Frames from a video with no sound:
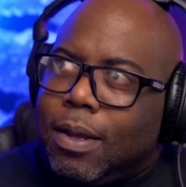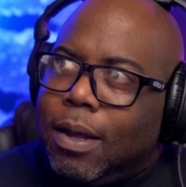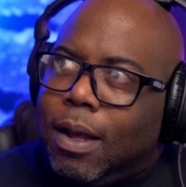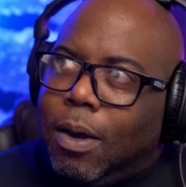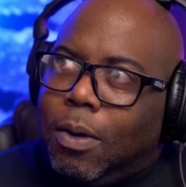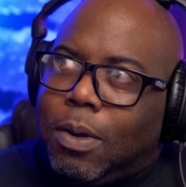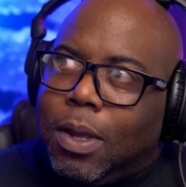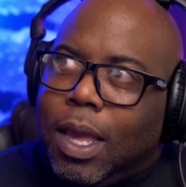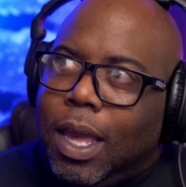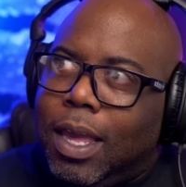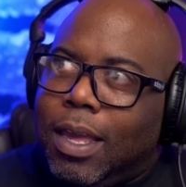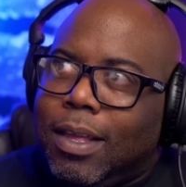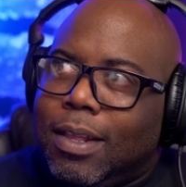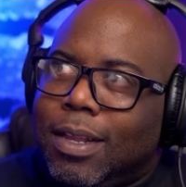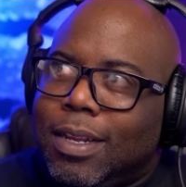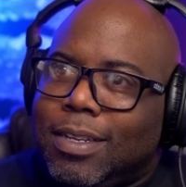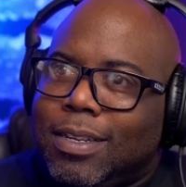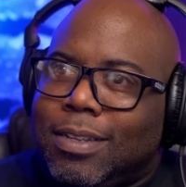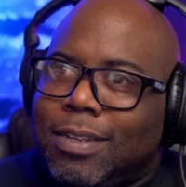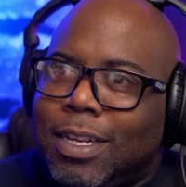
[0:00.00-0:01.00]
Okay,
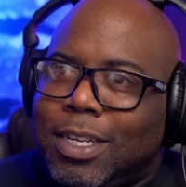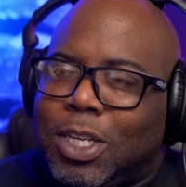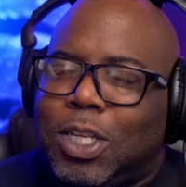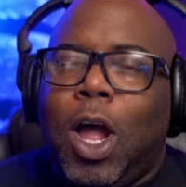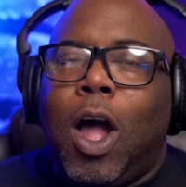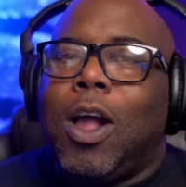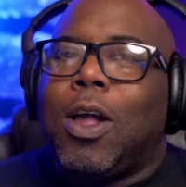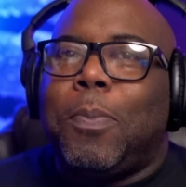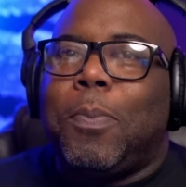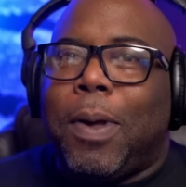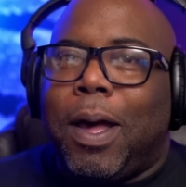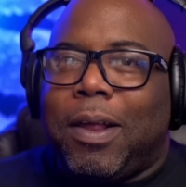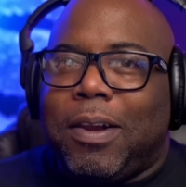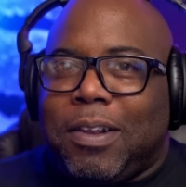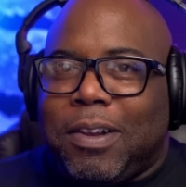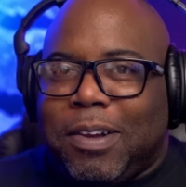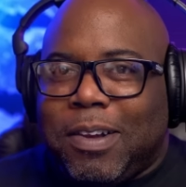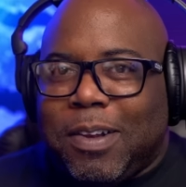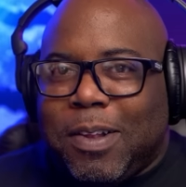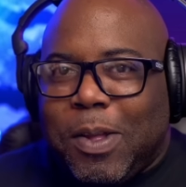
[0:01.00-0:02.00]
let's talk about
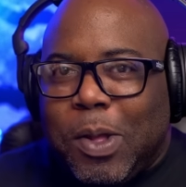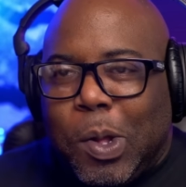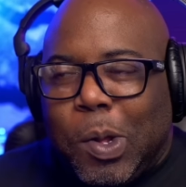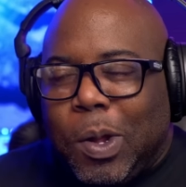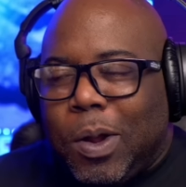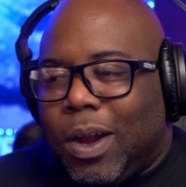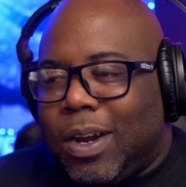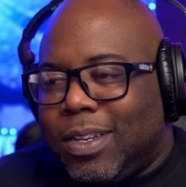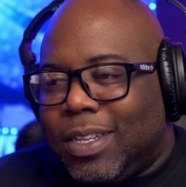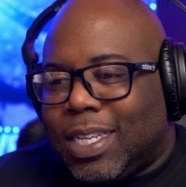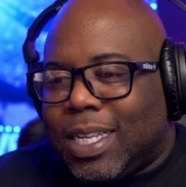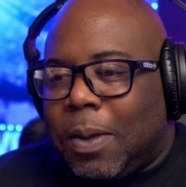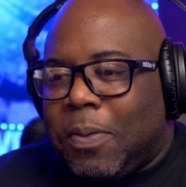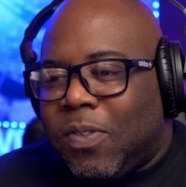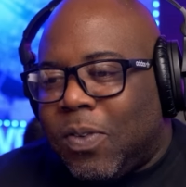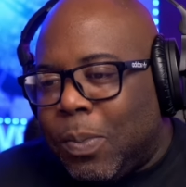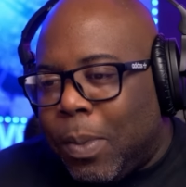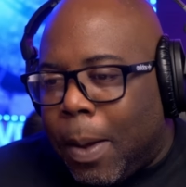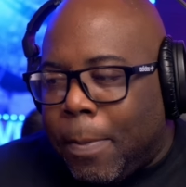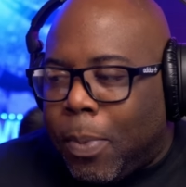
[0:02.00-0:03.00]
it. All right, this is coming
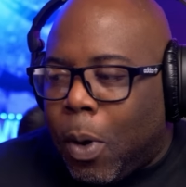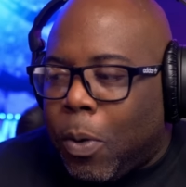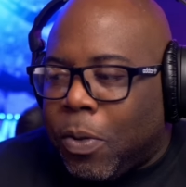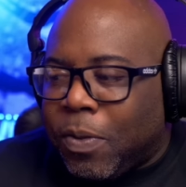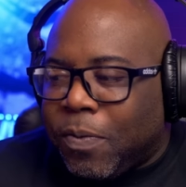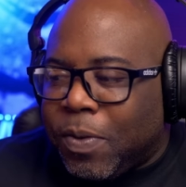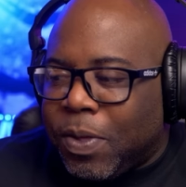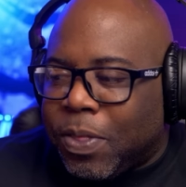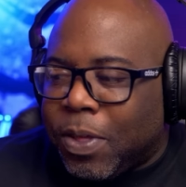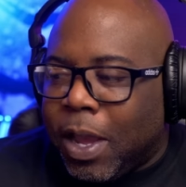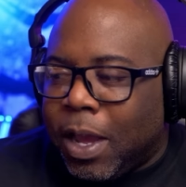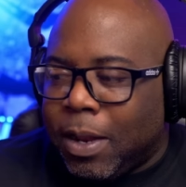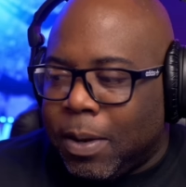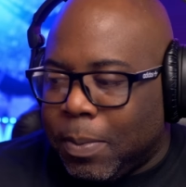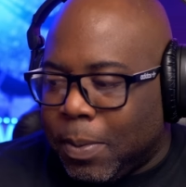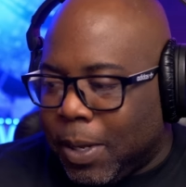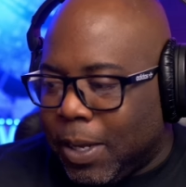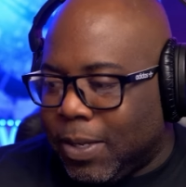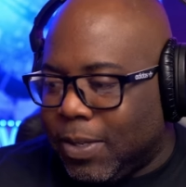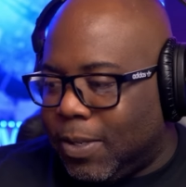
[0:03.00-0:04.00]
from my Beau of the Fifth Column,
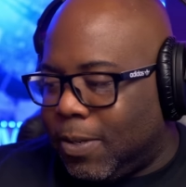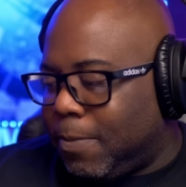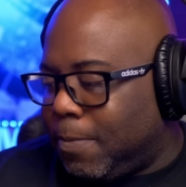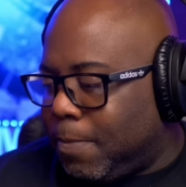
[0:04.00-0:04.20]
guys.